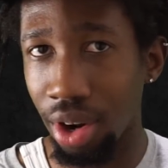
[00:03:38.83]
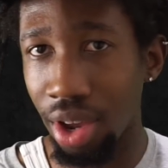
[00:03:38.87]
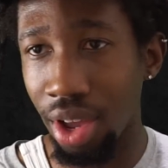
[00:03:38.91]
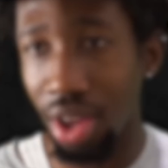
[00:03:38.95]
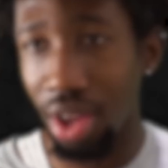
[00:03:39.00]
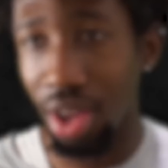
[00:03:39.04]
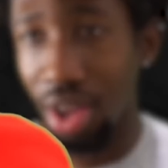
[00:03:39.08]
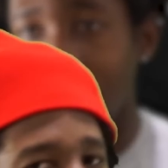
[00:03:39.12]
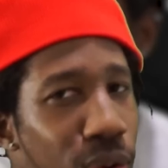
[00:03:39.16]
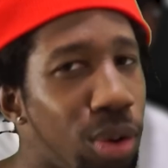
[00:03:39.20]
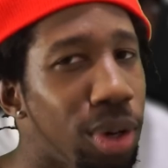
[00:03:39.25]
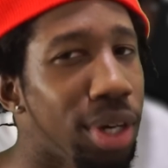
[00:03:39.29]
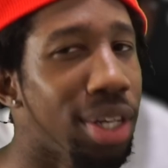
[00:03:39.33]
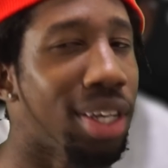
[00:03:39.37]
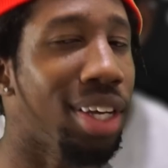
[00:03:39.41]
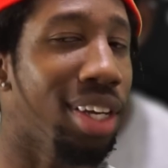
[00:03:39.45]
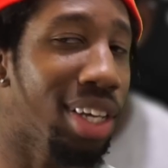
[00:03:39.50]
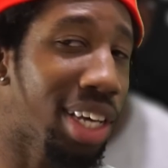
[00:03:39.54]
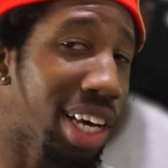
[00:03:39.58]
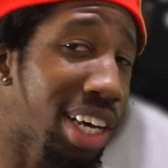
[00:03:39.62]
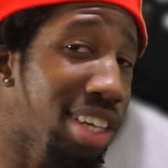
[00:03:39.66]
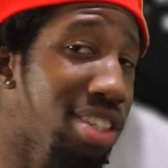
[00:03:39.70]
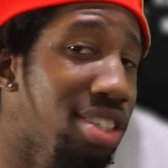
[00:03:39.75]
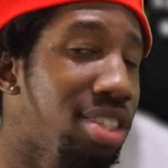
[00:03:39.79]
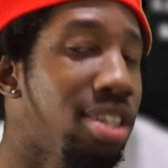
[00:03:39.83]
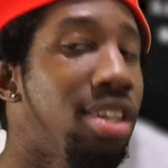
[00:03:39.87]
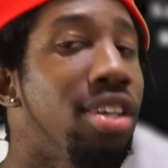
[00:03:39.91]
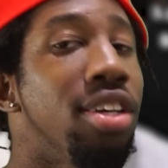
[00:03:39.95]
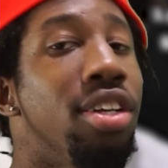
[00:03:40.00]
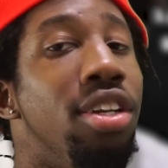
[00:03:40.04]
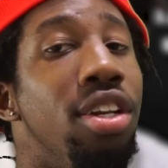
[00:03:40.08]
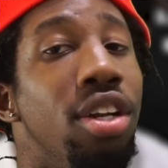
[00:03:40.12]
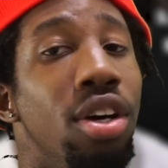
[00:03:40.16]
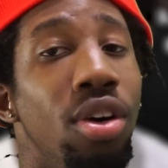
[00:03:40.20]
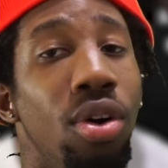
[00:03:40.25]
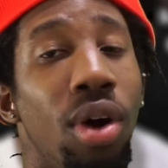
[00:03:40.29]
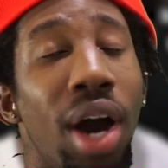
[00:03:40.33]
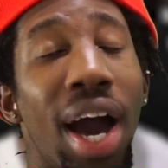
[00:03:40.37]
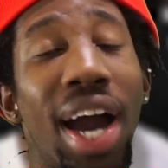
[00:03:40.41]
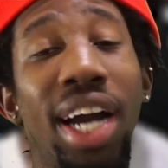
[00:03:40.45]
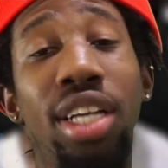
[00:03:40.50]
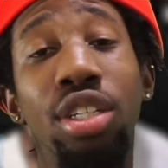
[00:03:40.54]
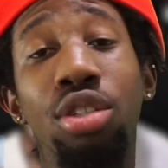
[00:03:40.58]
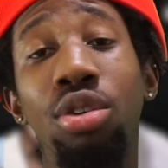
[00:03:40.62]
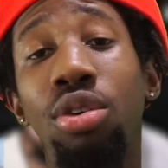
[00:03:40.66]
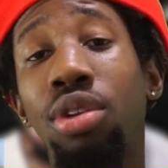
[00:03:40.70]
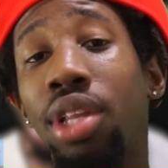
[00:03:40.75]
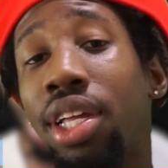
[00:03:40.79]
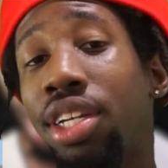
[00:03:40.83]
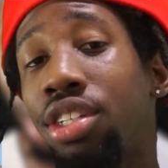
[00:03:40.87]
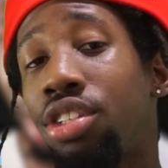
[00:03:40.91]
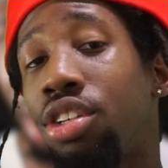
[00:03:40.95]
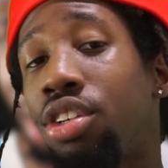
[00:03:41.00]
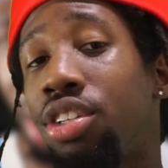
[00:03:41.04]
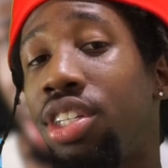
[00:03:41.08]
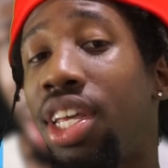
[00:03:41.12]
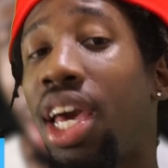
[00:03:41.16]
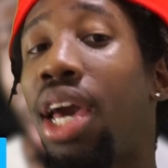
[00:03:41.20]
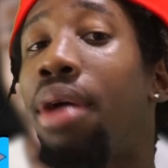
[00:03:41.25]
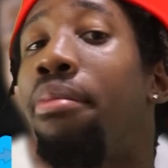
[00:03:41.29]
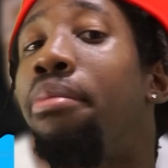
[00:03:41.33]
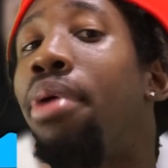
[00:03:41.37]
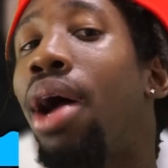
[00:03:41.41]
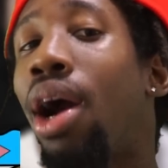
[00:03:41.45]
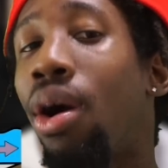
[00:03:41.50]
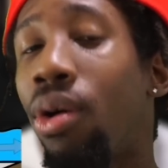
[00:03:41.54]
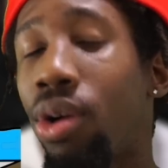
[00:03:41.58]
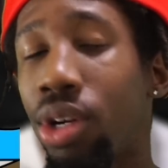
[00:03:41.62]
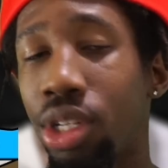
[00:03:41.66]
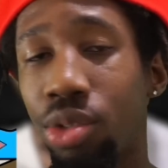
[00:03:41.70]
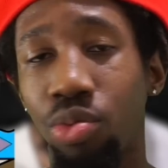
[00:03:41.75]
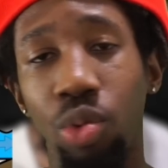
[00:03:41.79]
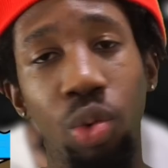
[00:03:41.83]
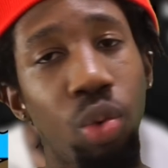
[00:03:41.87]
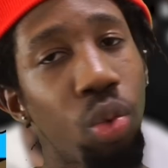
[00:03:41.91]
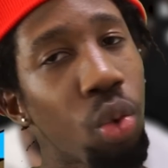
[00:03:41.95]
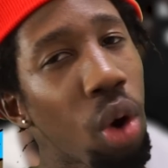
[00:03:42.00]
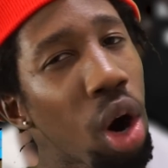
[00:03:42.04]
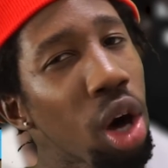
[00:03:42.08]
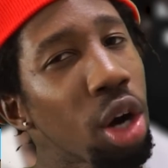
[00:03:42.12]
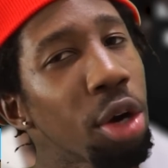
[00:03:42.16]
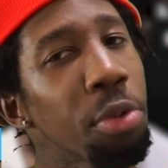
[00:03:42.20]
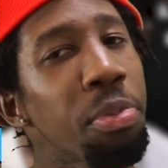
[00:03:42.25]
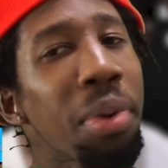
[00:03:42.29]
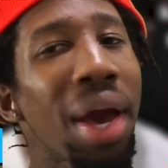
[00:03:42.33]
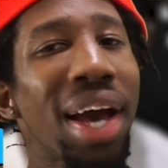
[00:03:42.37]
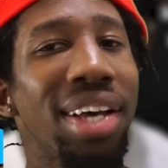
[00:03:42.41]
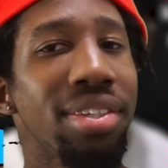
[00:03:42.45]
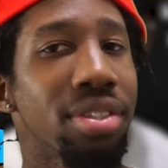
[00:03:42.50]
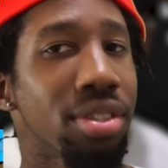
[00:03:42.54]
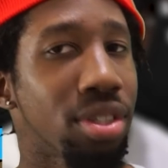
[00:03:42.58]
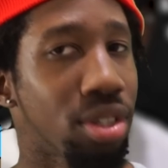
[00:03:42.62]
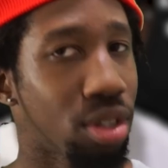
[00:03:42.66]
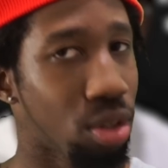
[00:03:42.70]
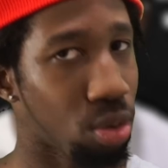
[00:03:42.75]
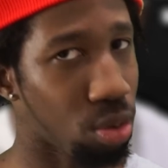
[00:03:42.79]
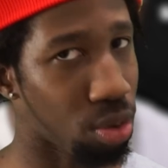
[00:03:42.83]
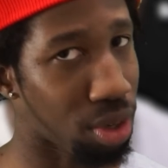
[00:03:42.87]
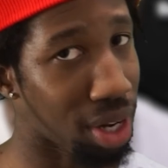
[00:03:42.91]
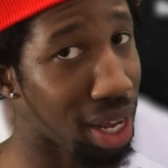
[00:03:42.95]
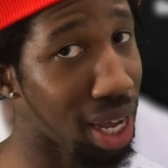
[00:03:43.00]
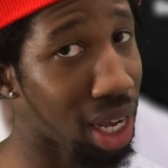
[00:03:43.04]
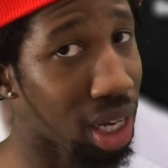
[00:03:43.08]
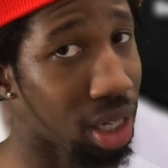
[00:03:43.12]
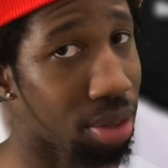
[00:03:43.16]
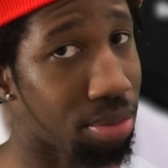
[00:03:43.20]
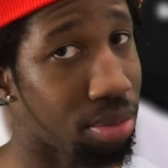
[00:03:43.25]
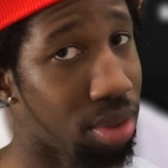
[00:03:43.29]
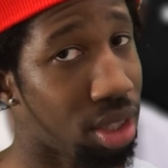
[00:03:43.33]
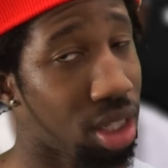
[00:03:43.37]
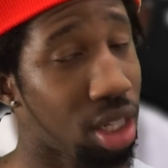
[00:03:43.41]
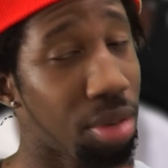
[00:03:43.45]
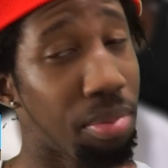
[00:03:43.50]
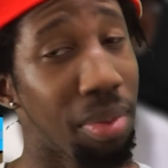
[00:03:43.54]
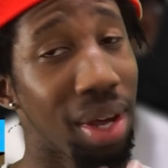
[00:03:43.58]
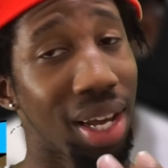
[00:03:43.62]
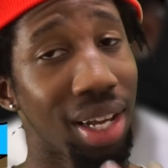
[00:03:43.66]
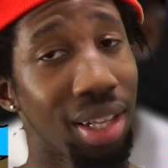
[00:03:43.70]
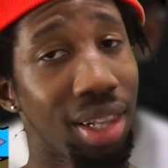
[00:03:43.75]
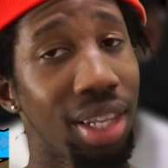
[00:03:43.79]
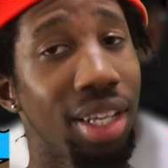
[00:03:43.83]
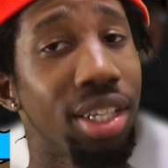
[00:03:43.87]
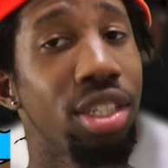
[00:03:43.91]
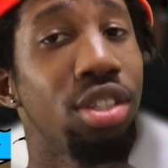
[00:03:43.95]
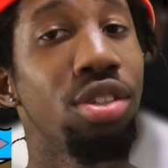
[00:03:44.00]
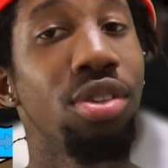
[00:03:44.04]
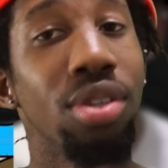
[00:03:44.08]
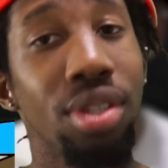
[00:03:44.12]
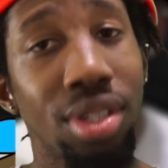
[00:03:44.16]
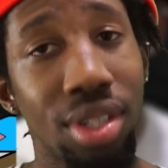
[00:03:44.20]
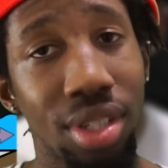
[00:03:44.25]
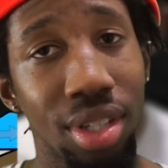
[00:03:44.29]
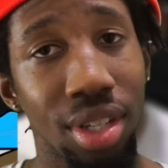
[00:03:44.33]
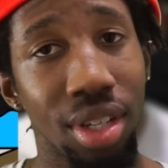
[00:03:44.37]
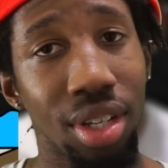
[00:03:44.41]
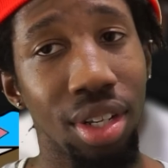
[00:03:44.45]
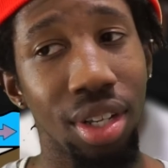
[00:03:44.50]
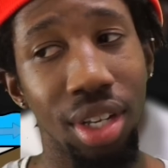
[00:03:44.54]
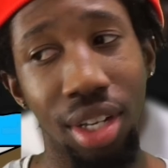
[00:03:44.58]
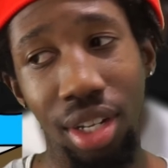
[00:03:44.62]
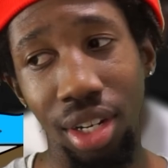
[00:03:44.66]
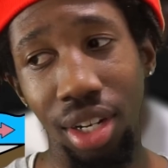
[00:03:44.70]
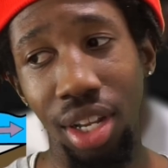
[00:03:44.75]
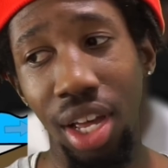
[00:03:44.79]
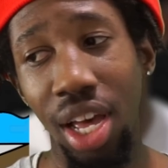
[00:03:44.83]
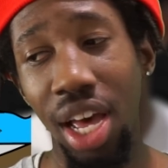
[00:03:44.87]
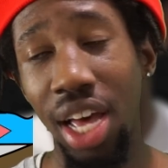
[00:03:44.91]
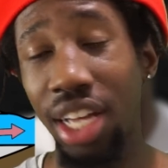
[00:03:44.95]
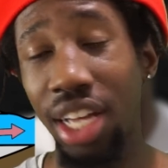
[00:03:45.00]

Real quick, in case you didn't know, hydroelectric dam power is when water passes through dams to make electricity, and